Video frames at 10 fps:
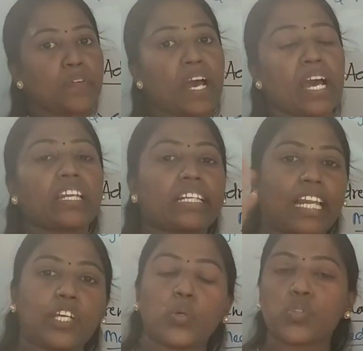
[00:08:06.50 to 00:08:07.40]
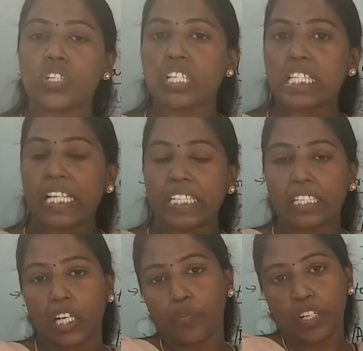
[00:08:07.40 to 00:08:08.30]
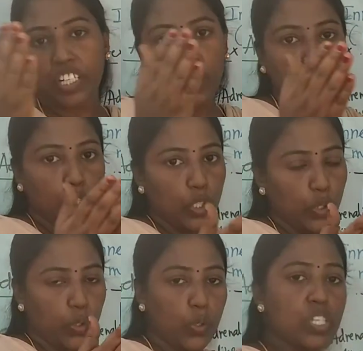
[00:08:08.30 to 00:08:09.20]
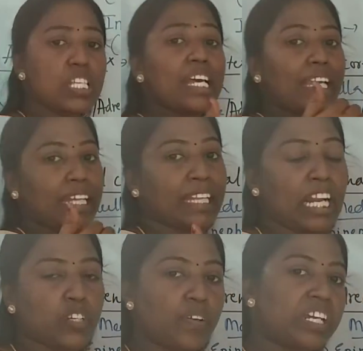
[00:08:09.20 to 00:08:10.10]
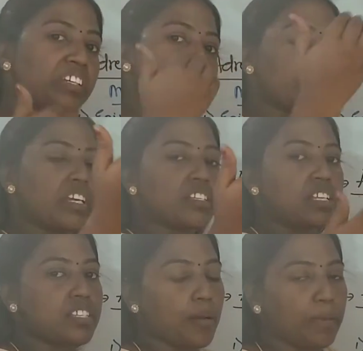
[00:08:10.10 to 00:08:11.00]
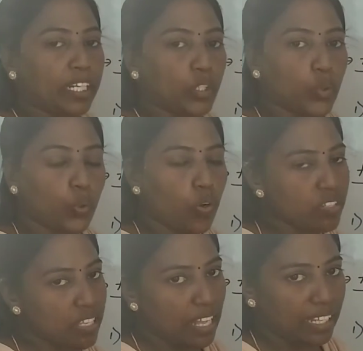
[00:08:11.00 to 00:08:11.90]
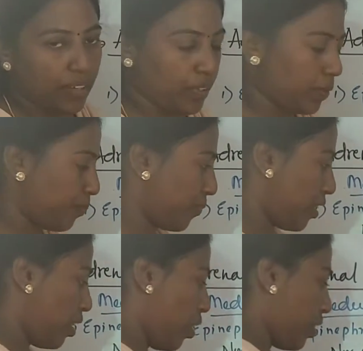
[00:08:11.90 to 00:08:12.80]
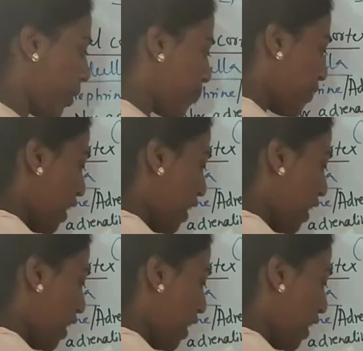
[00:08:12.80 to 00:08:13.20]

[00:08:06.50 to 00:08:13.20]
where glycogen is getting converted into glucose. In that way, it increases the blood glucose level. Okay,